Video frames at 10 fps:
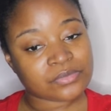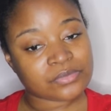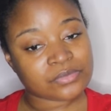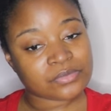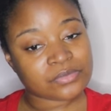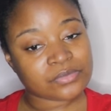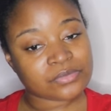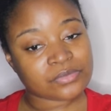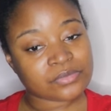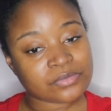
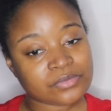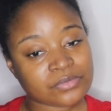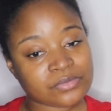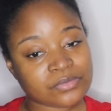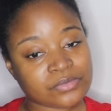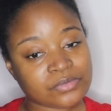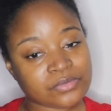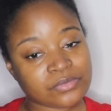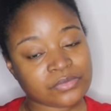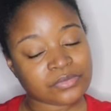
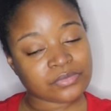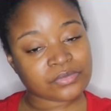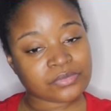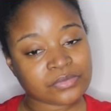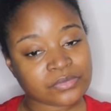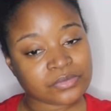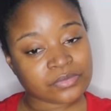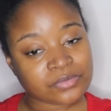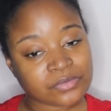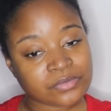
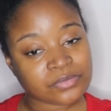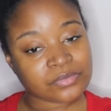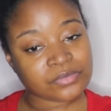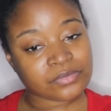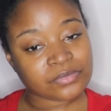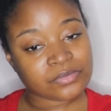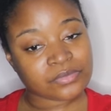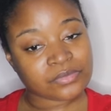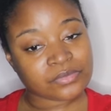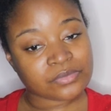
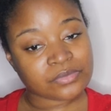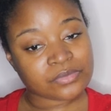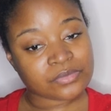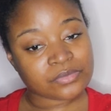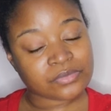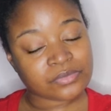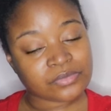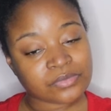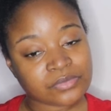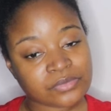
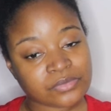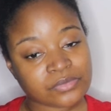(not speaking)